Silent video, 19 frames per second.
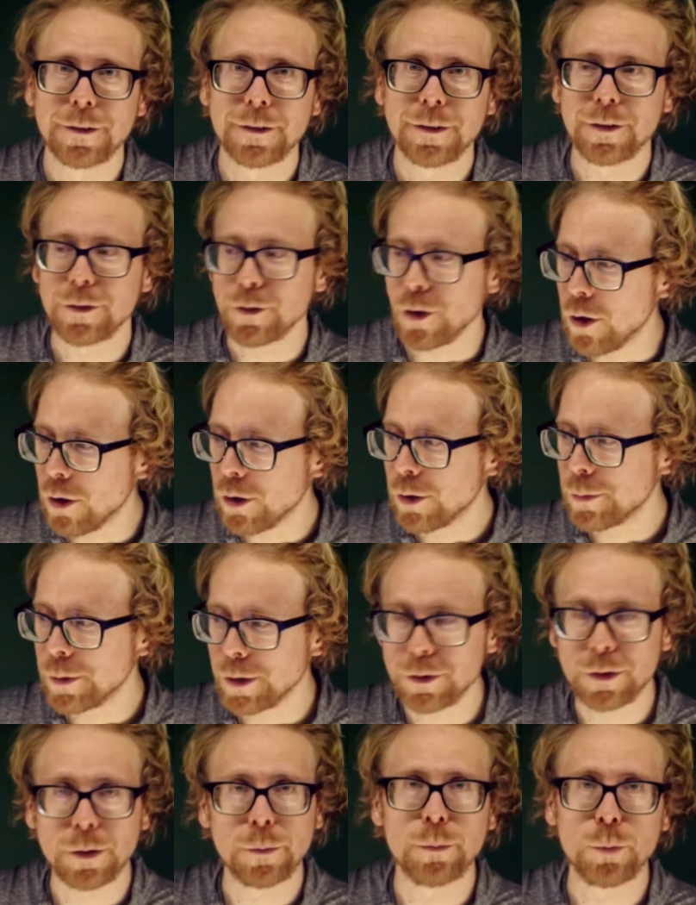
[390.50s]
It's all
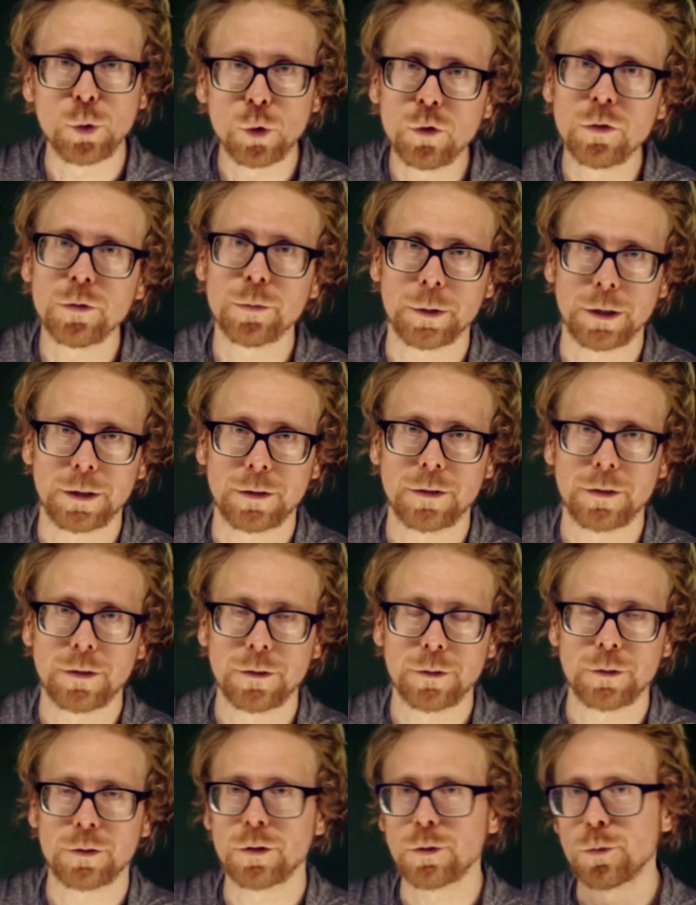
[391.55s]
about the movement,
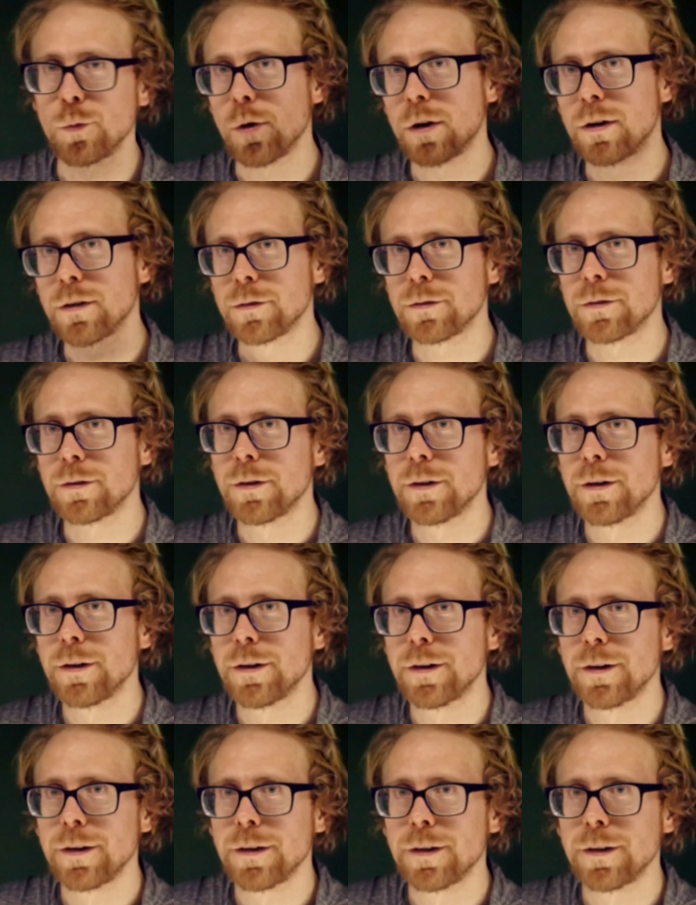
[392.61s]
which is one of
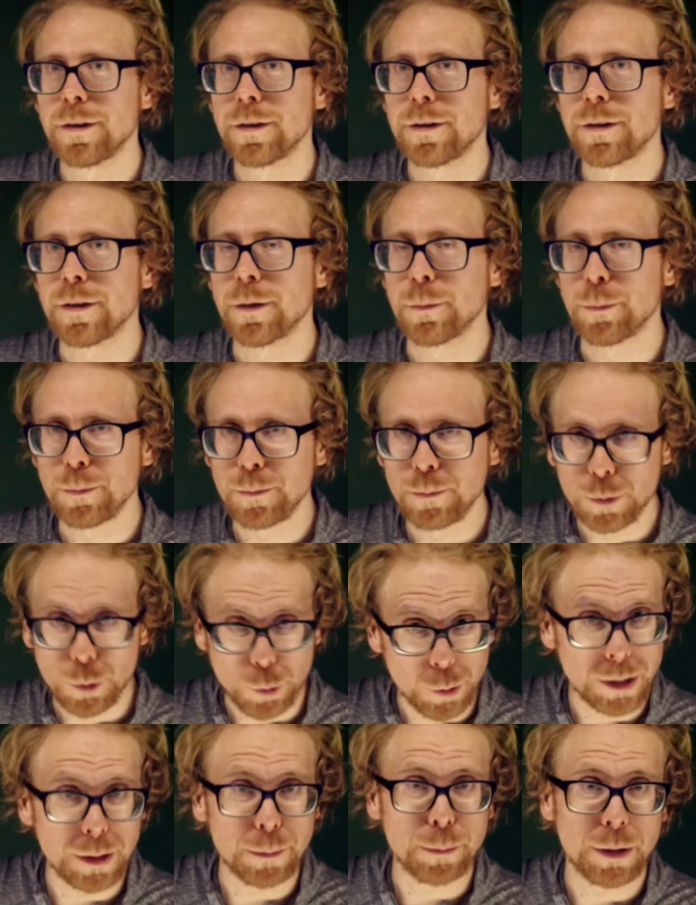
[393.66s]
the
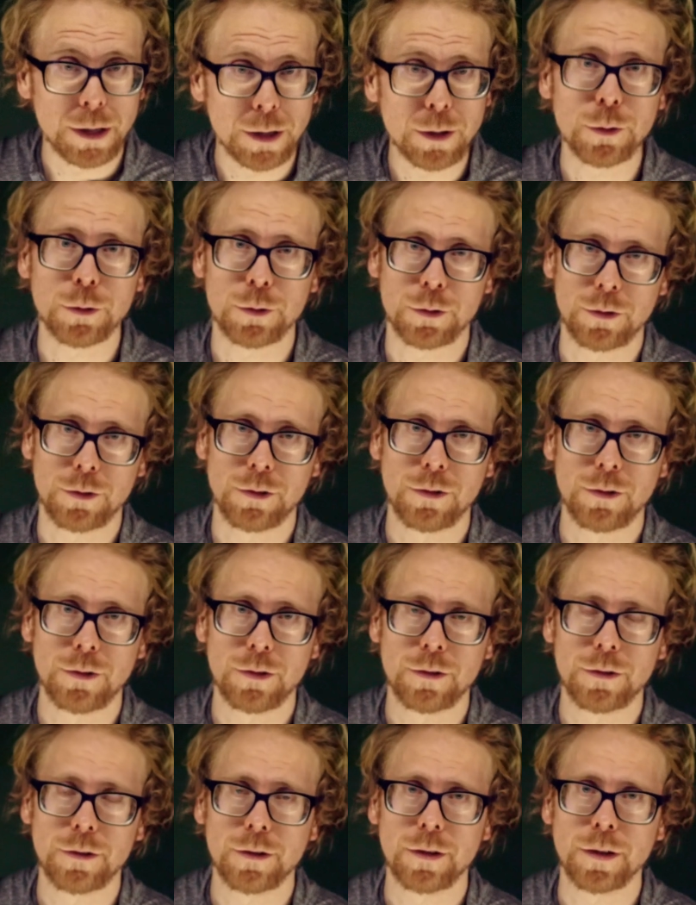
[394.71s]
3 pillars
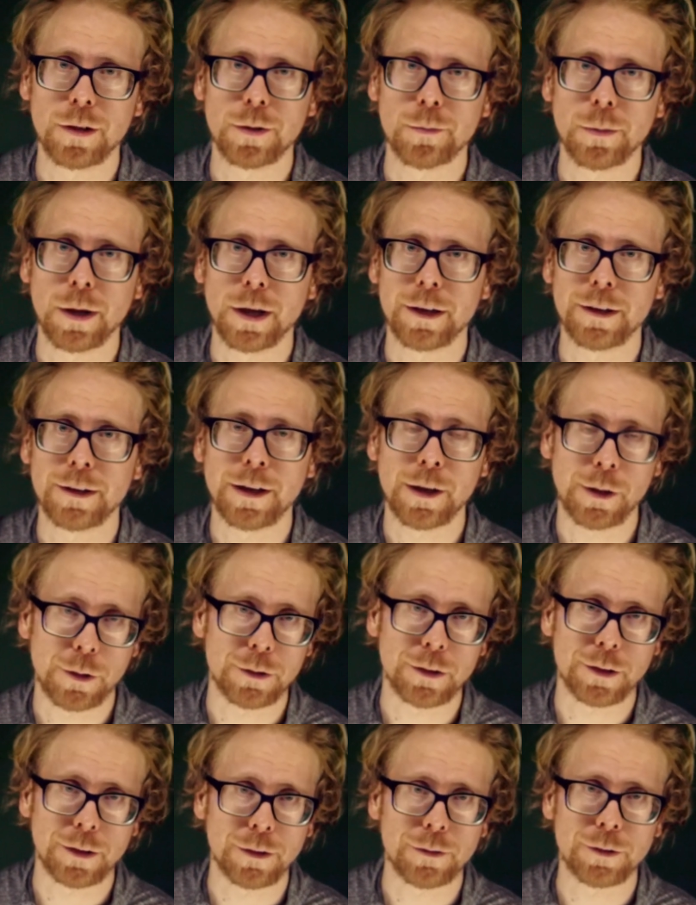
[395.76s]
in my
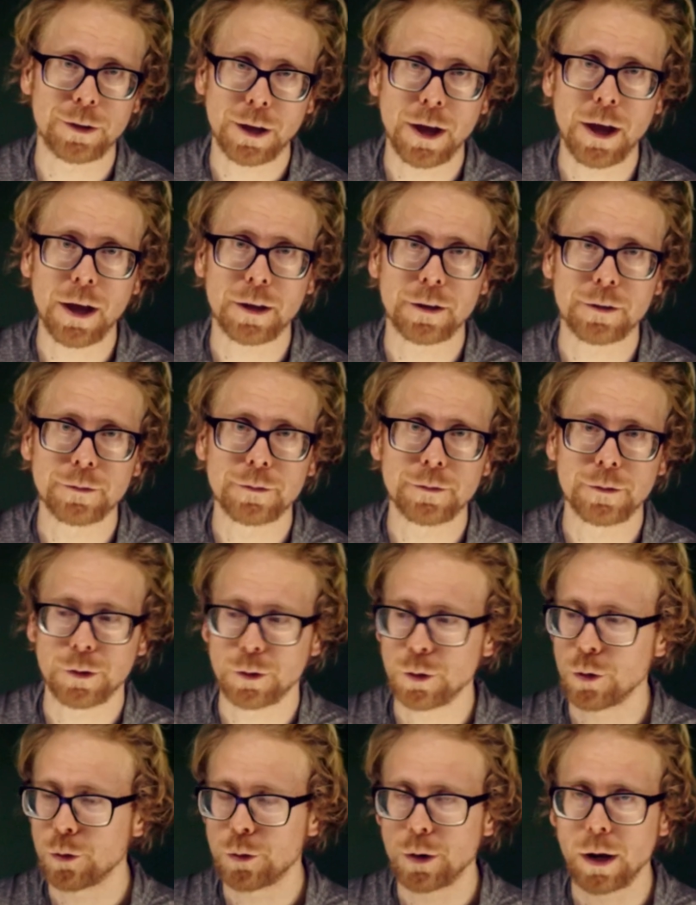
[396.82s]
Healthy Living Guide. You
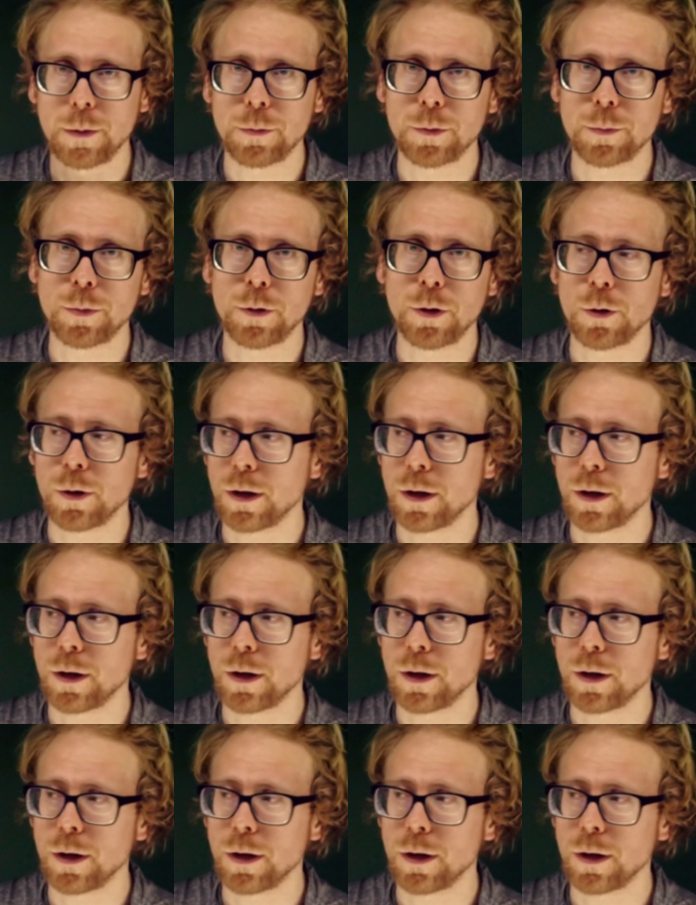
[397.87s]
can go grab it below.